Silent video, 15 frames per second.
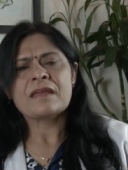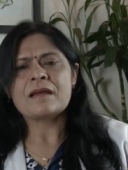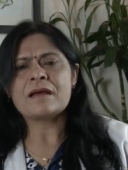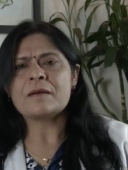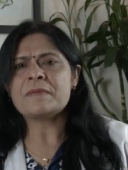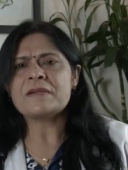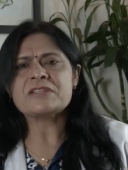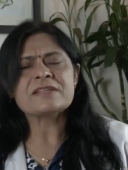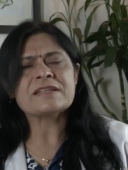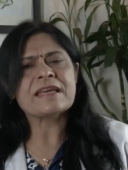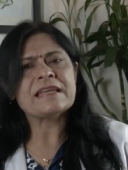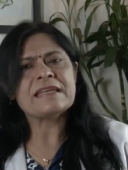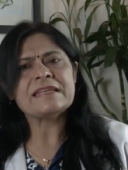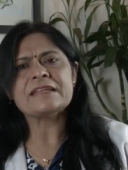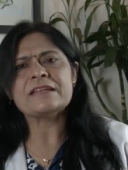A patient
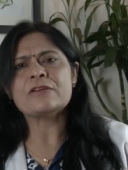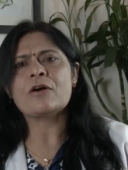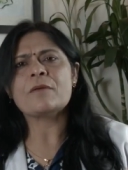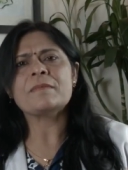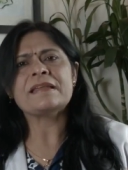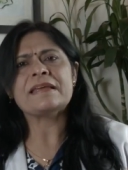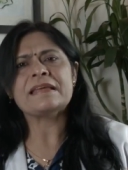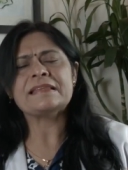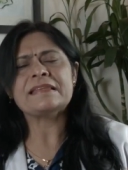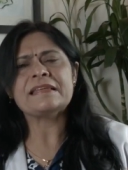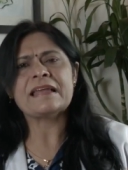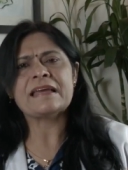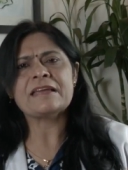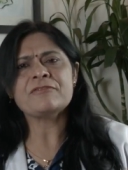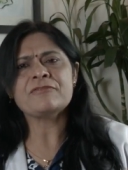can lead a normal healthy
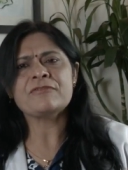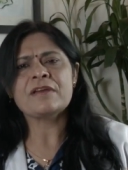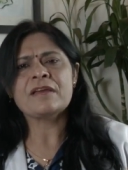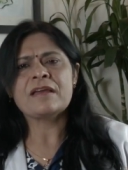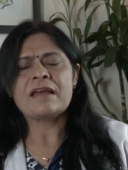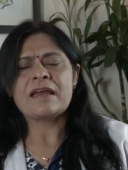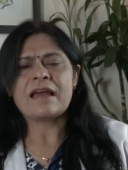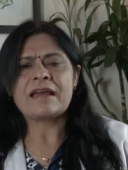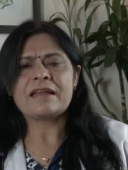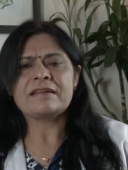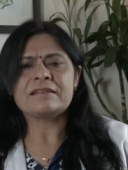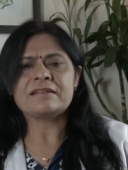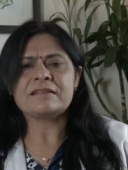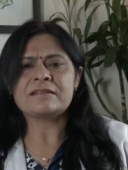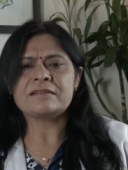life. And
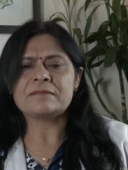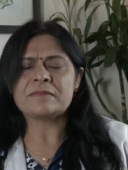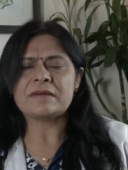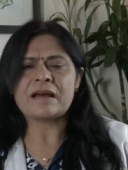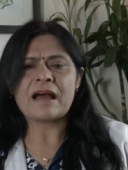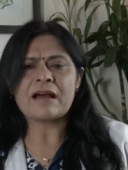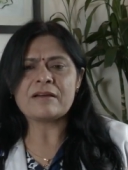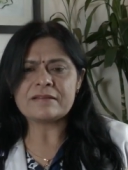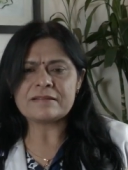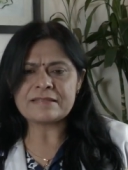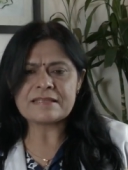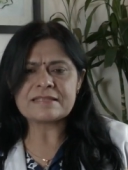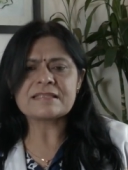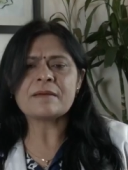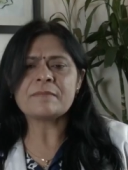
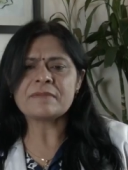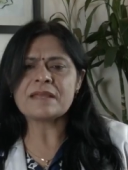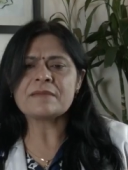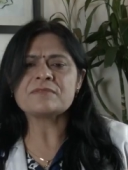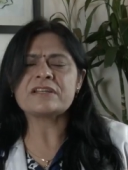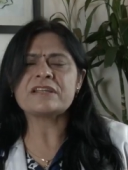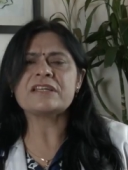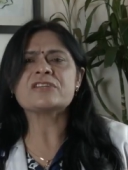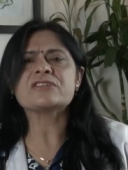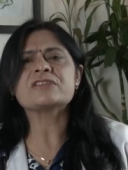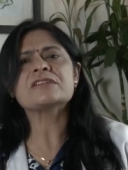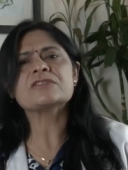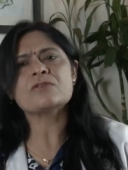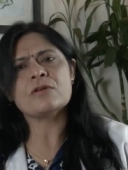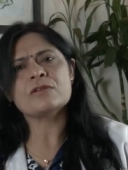sometimes
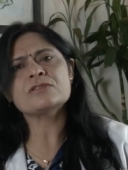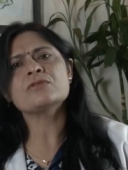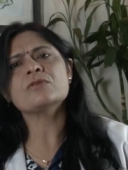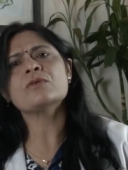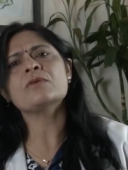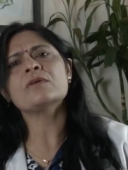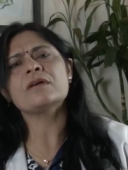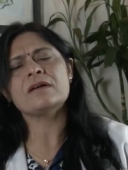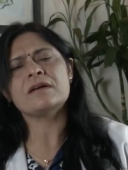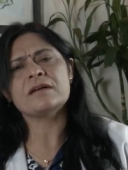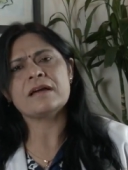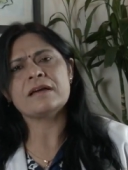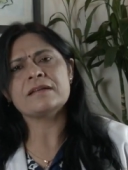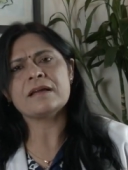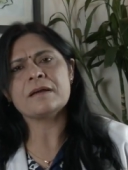radiation is also
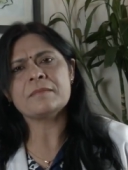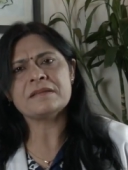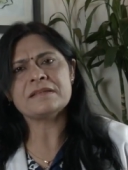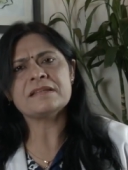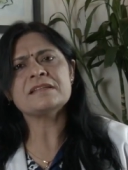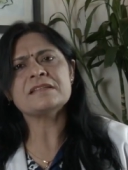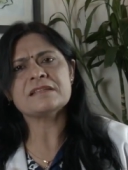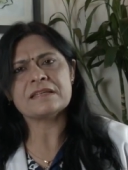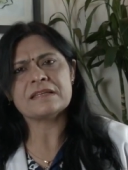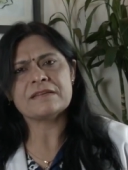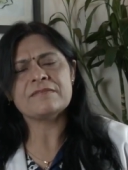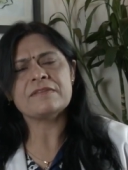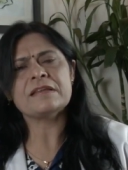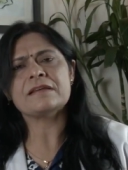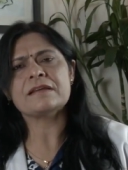concomitant
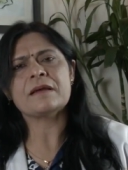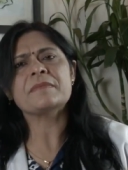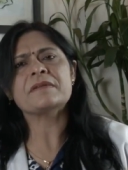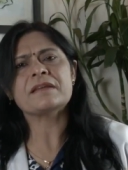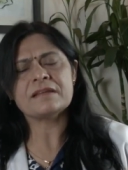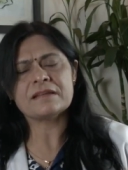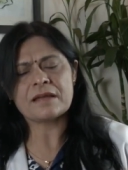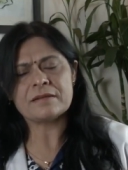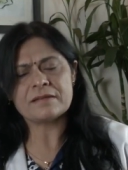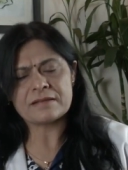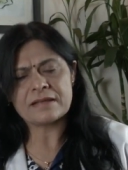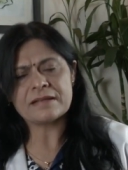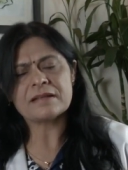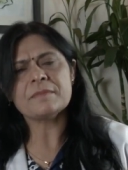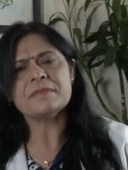
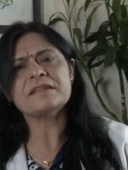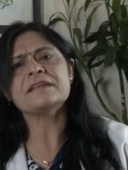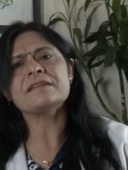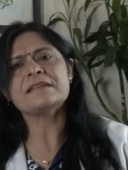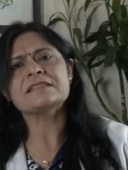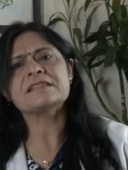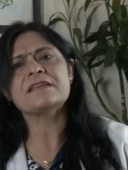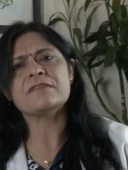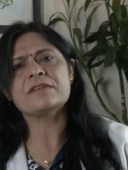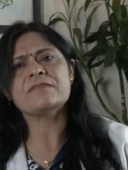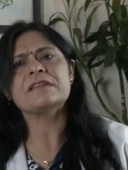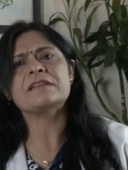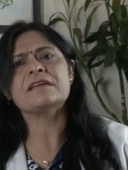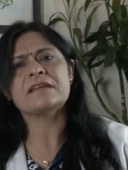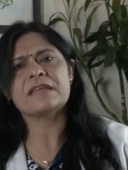is given
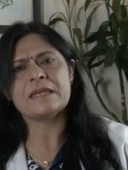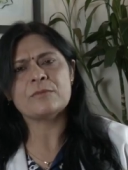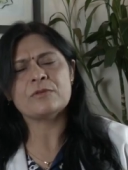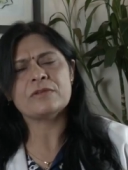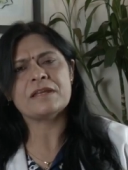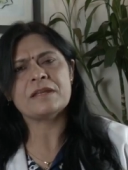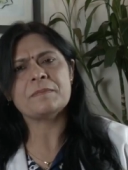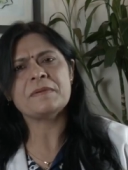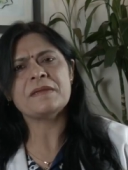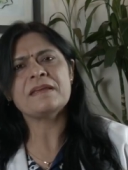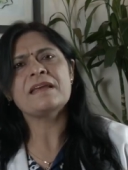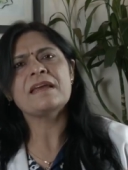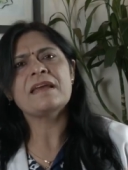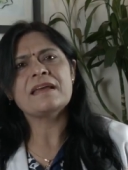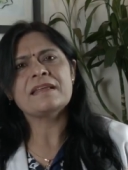with the chemotherapy,
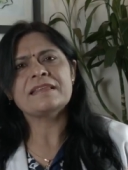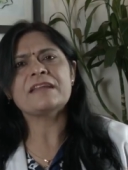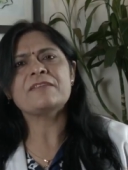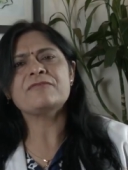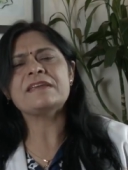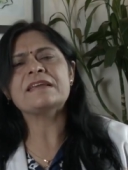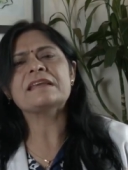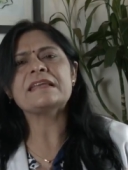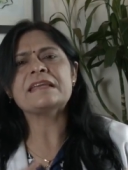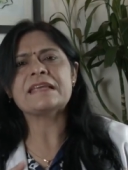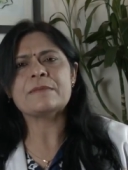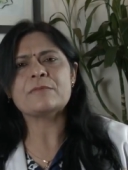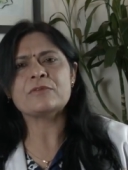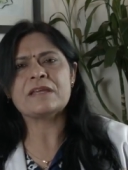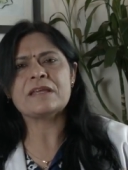that weekly
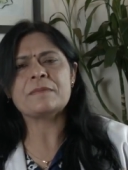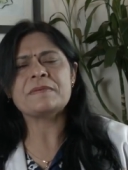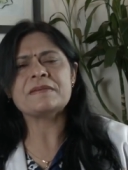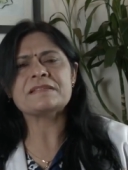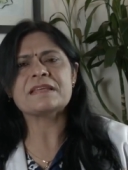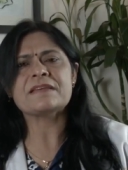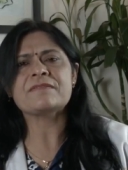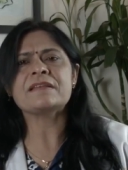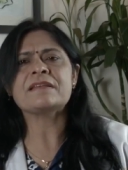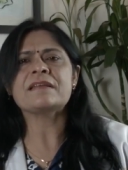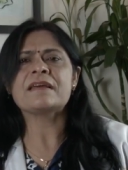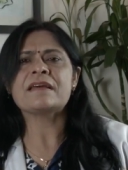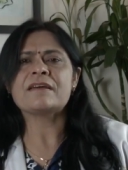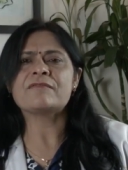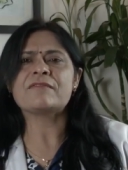chemotherapy is given,
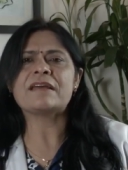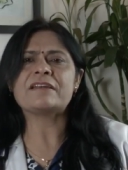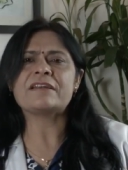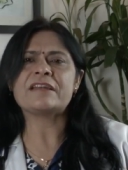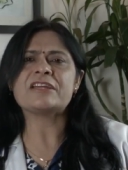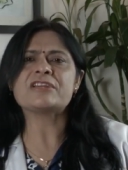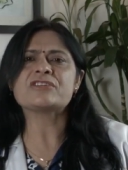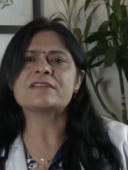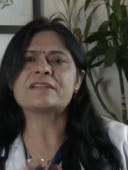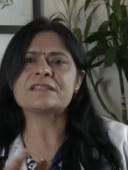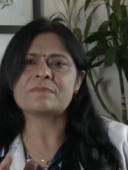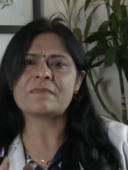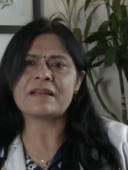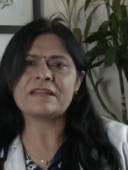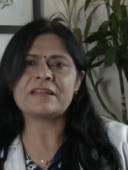while radiation
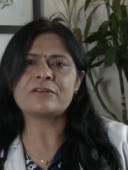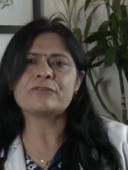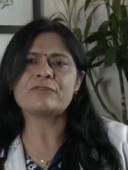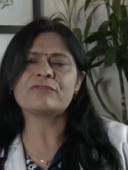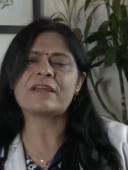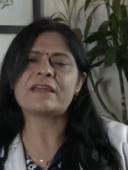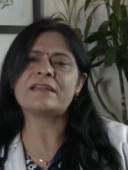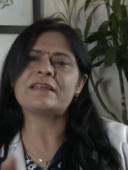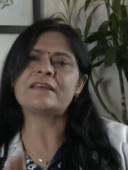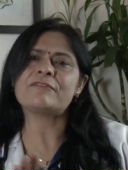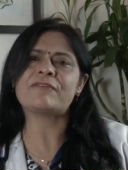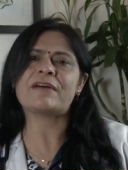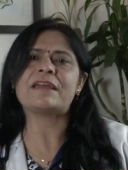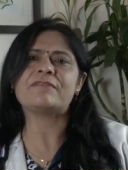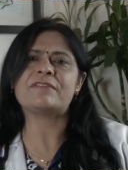is Monday to Friday,
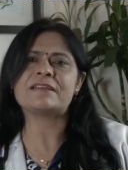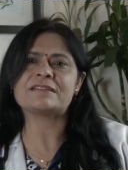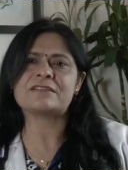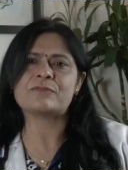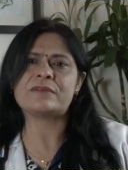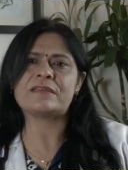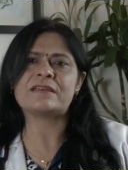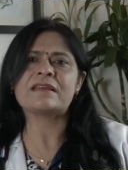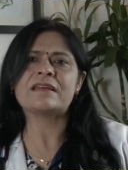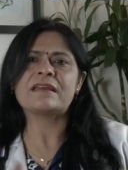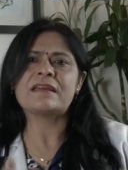5 days a week.